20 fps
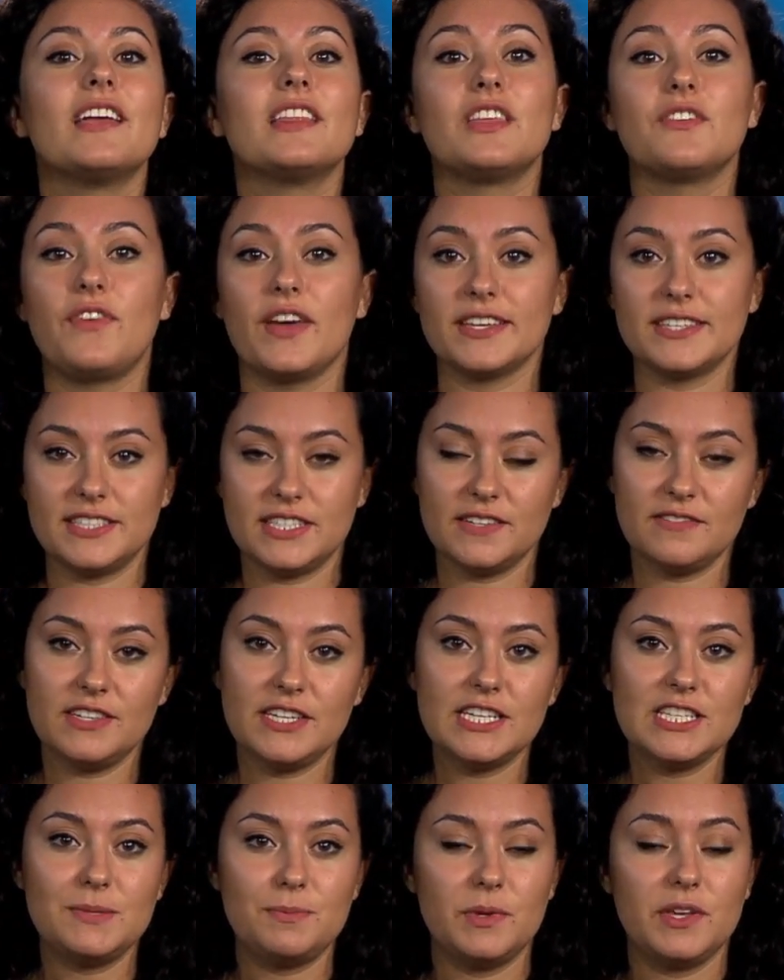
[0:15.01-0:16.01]
The
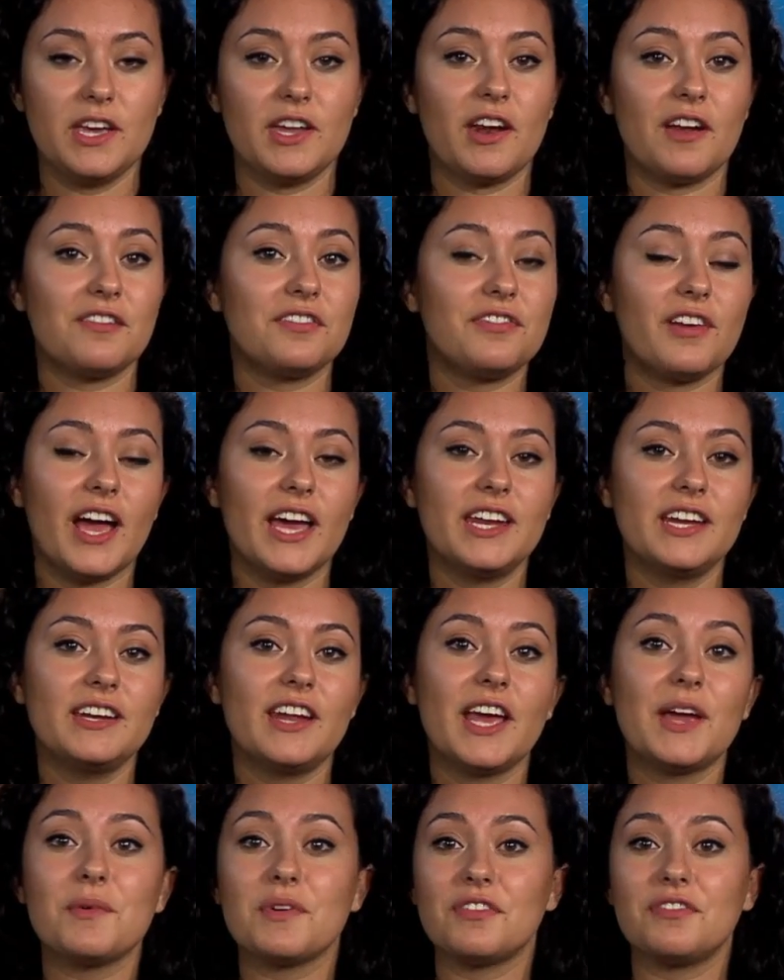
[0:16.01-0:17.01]
festivities begin on Friday
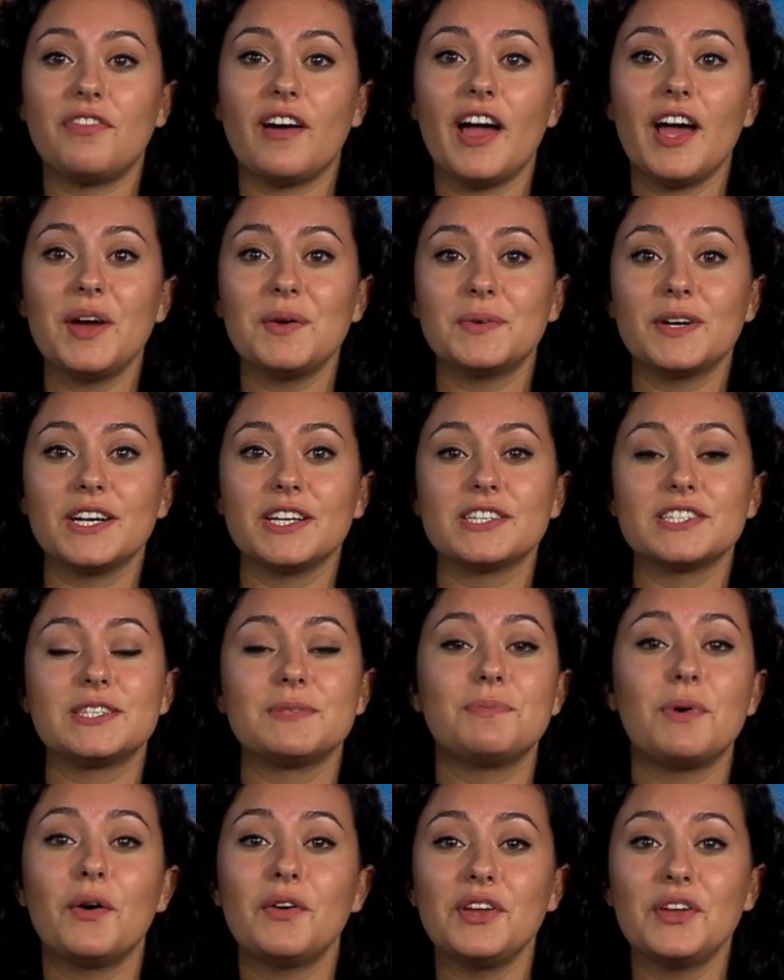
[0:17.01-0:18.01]
night with
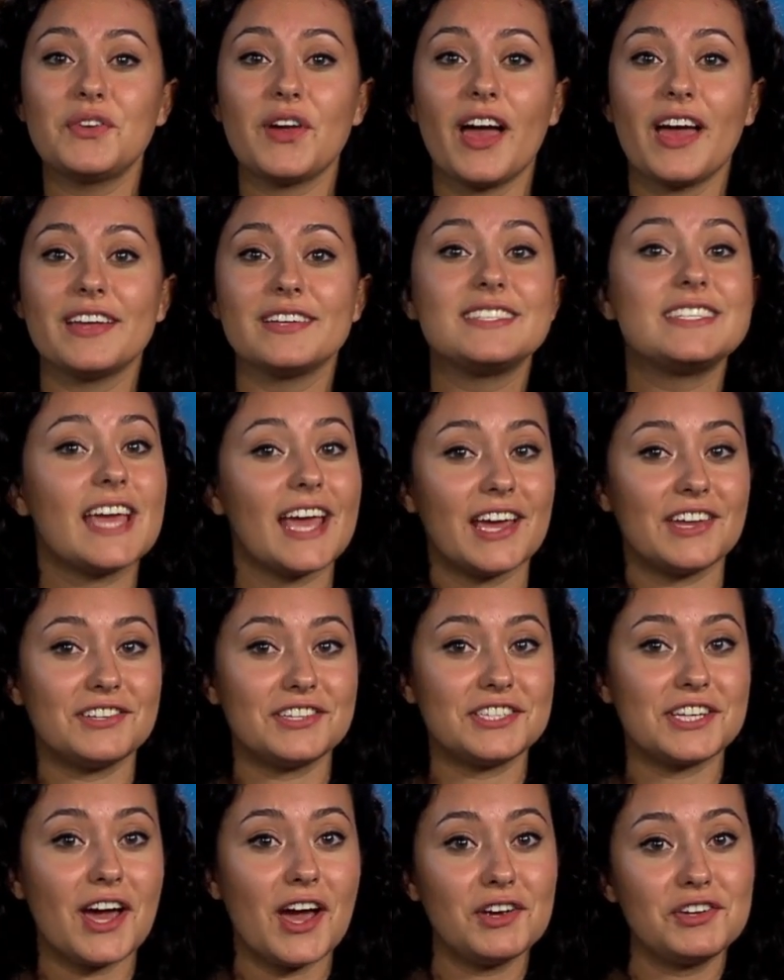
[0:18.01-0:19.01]
fireworks, pony rides, and
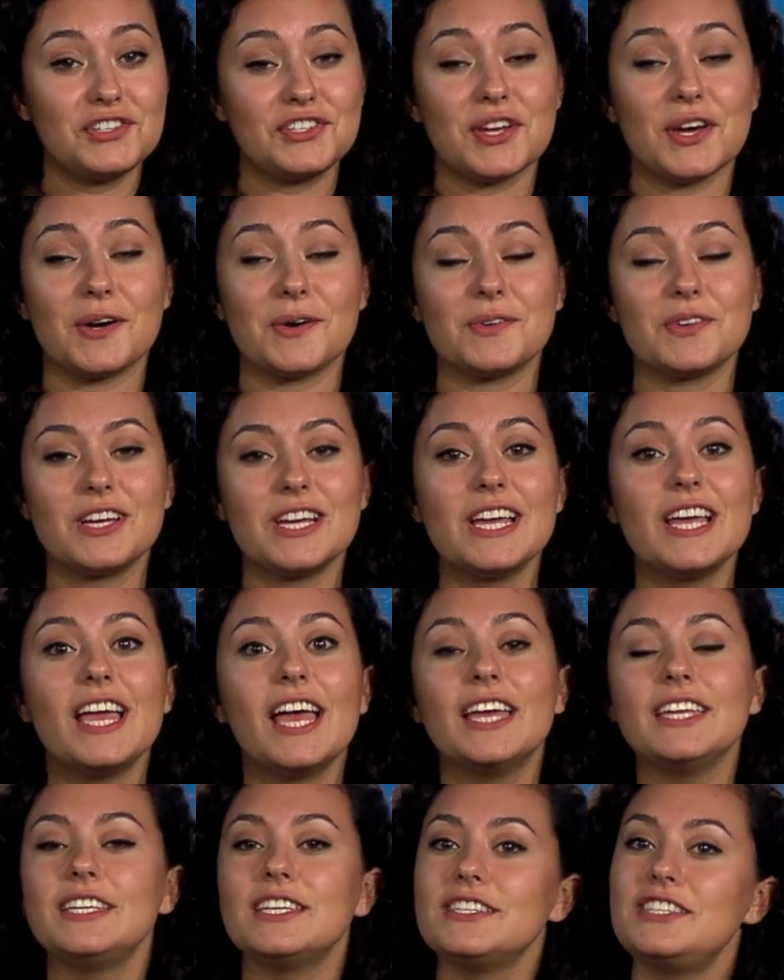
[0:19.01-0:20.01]
a dog show,
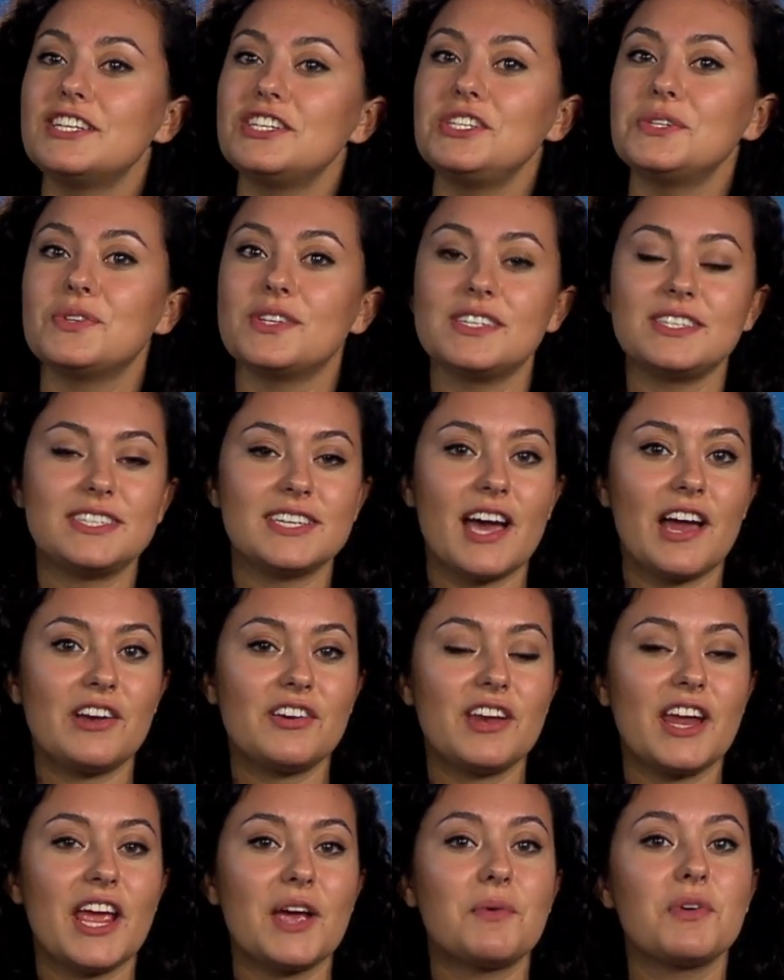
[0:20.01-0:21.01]
and continue on
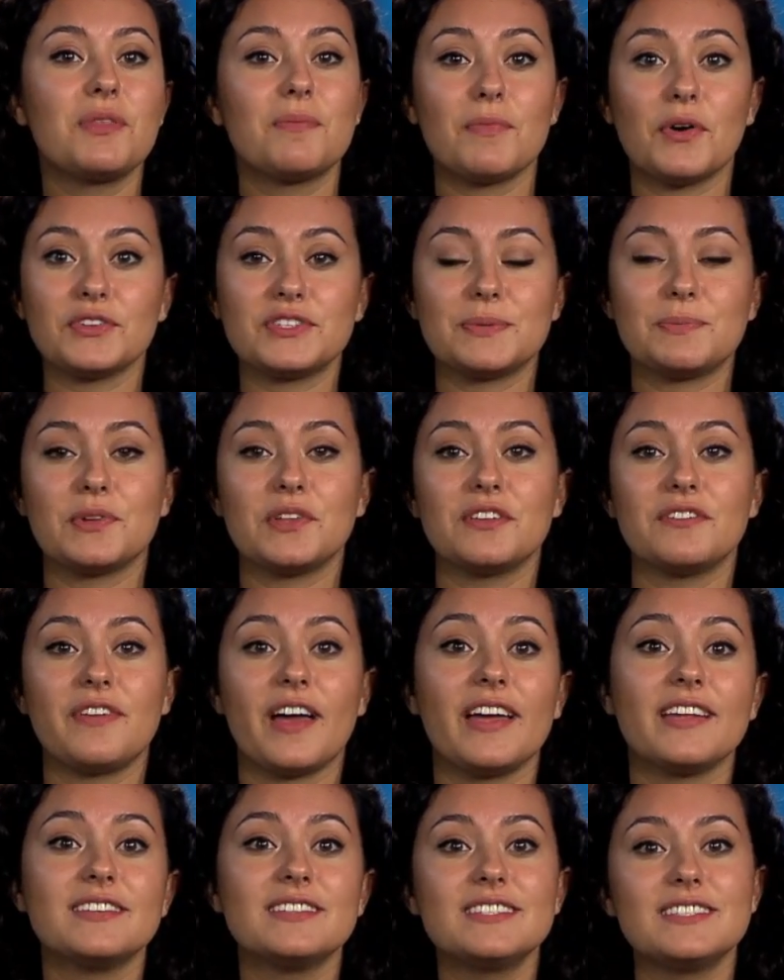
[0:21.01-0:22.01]
Saturday with multiple
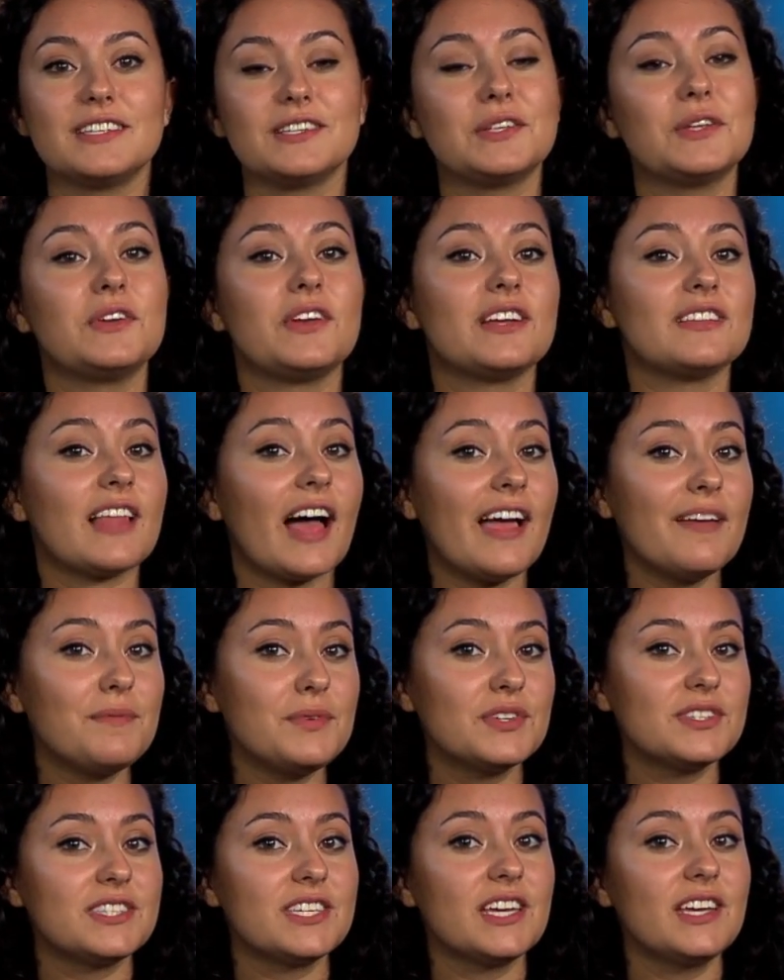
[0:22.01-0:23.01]
events, including live
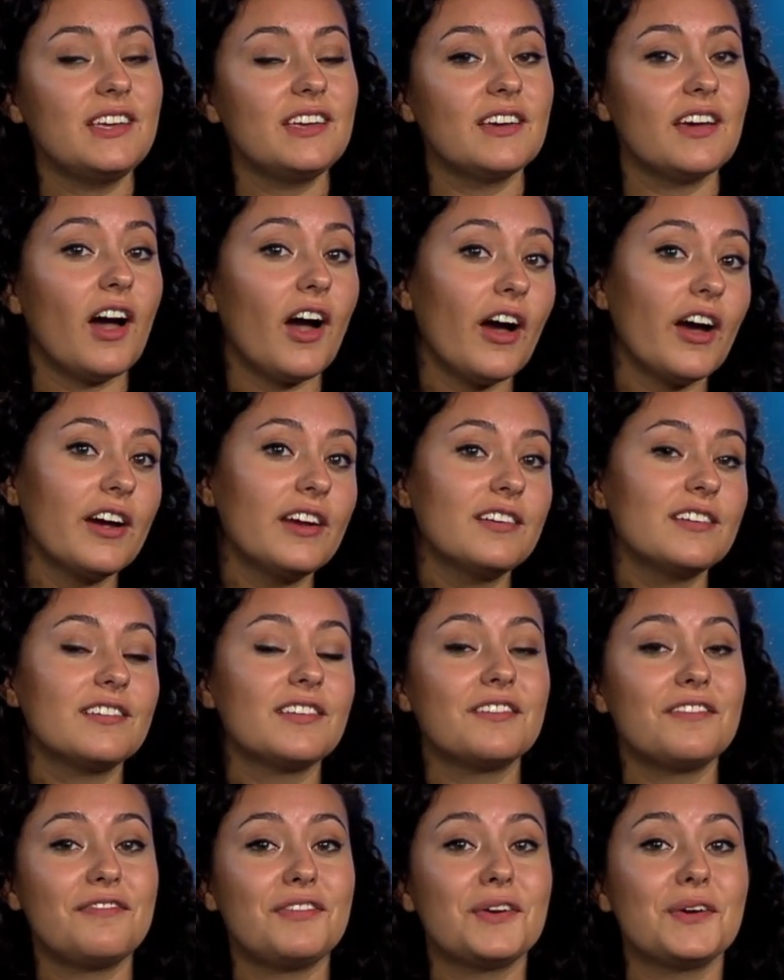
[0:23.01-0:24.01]
music, art,
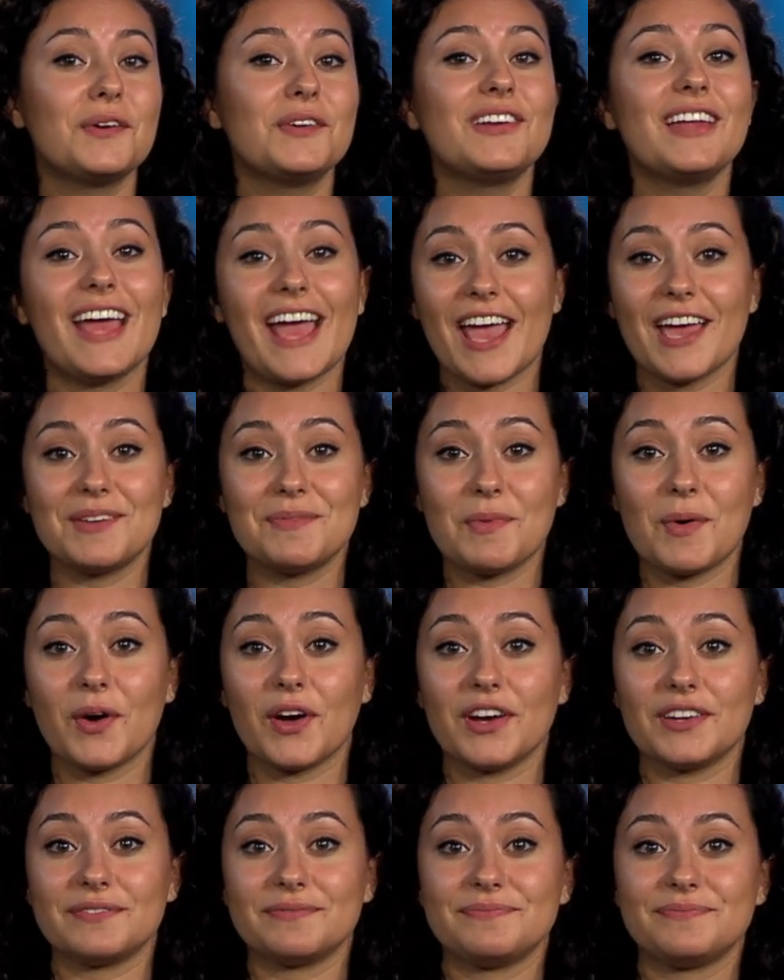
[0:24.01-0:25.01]
food, and
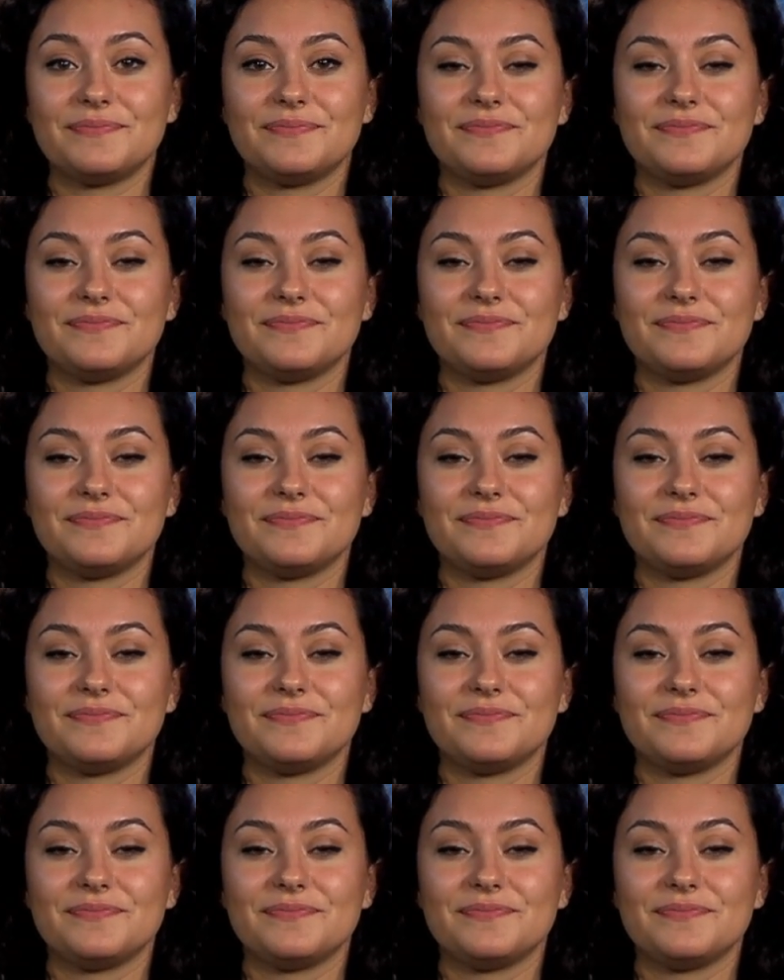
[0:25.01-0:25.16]
more.